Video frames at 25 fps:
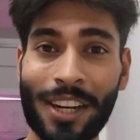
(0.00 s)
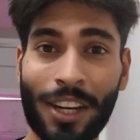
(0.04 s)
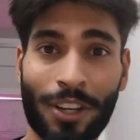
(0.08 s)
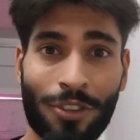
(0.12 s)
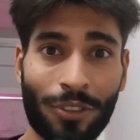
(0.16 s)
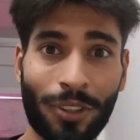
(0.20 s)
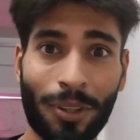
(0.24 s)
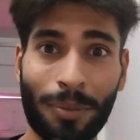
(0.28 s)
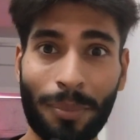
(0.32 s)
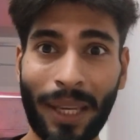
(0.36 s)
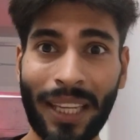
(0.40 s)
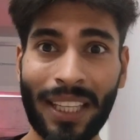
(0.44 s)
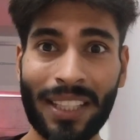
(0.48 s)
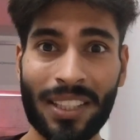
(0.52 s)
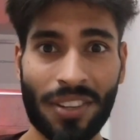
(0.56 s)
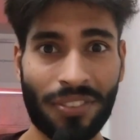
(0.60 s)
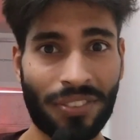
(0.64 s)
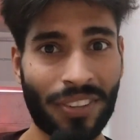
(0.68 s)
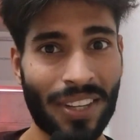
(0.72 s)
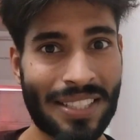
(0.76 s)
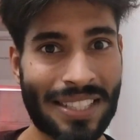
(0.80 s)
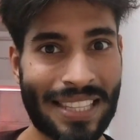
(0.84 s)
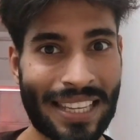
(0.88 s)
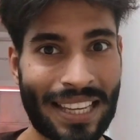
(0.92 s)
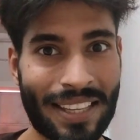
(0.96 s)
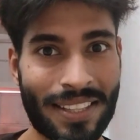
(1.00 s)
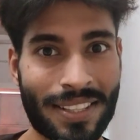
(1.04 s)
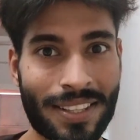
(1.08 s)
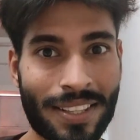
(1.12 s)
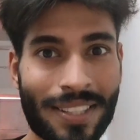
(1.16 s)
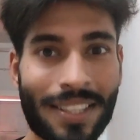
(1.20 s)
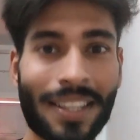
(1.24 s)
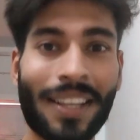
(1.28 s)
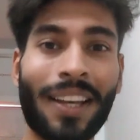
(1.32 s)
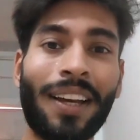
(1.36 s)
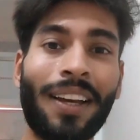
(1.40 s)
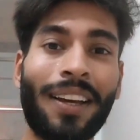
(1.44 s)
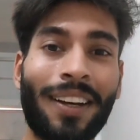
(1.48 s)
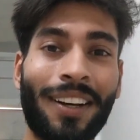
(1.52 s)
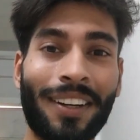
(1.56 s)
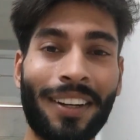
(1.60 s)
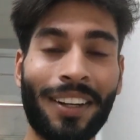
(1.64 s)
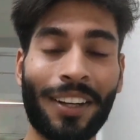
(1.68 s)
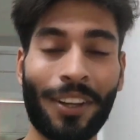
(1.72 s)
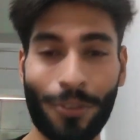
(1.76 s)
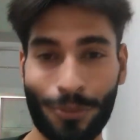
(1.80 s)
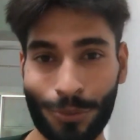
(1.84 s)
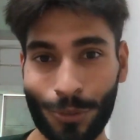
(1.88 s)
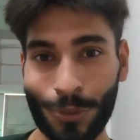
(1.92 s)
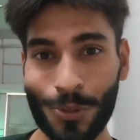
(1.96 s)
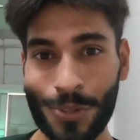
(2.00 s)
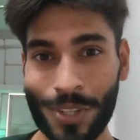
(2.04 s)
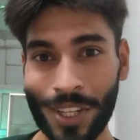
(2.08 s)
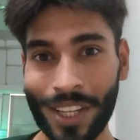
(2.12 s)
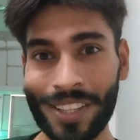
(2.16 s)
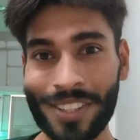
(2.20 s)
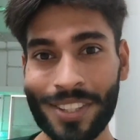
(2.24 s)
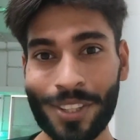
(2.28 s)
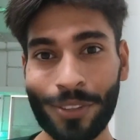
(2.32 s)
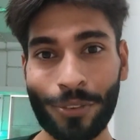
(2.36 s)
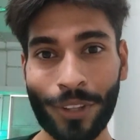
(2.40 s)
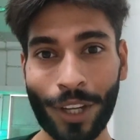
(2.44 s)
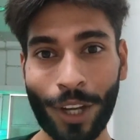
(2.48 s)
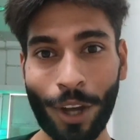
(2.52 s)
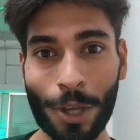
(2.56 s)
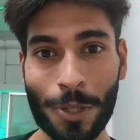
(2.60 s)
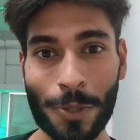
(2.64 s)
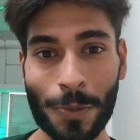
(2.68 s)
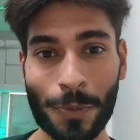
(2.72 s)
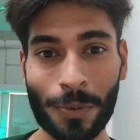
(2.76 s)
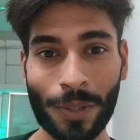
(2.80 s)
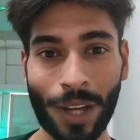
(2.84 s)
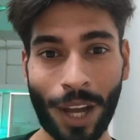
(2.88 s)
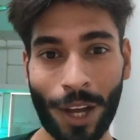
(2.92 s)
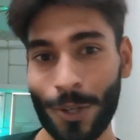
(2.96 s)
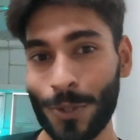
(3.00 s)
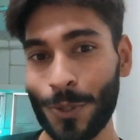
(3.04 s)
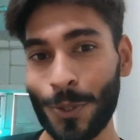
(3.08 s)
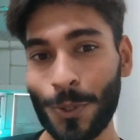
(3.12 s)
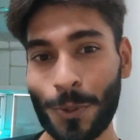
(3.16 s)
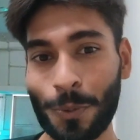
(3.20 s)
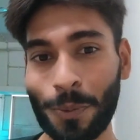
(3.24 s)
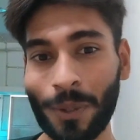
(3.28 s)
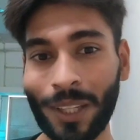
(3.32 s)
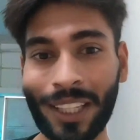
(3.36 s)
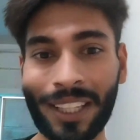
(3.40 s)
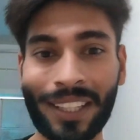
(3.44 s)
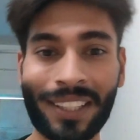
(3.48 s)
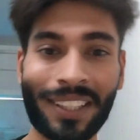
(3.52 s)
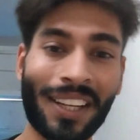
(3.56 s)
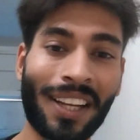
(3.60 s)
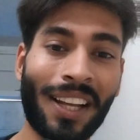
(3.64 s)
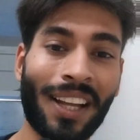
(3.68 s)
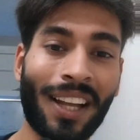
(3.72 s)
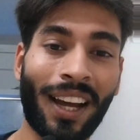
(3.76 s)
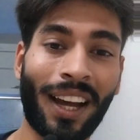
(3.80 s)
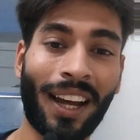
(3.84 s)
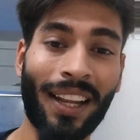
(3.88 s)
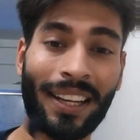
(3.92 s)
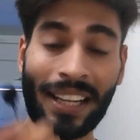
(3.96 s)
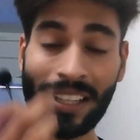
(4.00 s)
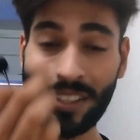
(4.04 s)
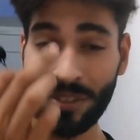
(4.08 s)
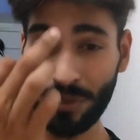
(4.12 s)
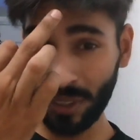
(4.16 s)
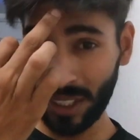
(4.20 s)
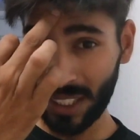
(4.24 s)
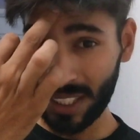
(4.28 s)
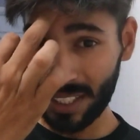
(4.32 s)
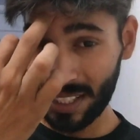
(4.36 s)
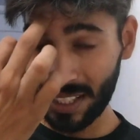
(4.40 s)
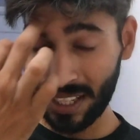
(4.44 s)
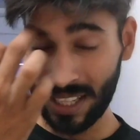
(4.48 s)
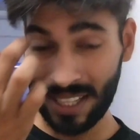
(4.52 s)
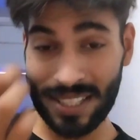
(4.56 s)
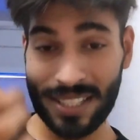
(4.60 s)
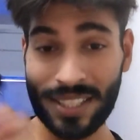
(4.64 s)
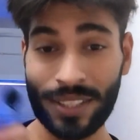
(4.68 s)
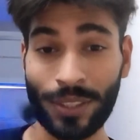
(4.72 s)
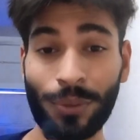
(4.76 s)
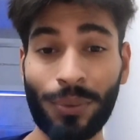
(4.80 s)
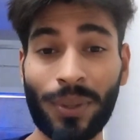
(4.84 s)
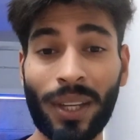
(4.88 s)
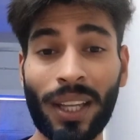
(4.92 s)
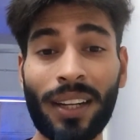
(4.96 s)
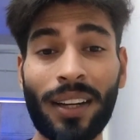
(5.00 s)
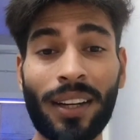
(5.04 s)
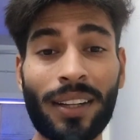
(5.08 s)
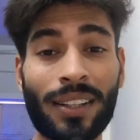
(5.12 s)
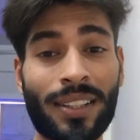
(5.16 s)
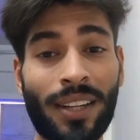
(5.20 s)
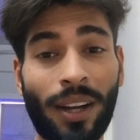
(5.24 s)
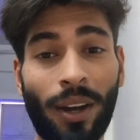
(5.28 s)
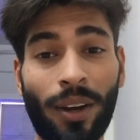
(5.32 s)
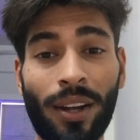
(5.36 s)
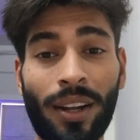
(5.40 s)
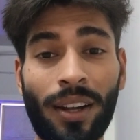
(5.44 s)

It will make different sense if you change the way how you speak. Next one is you can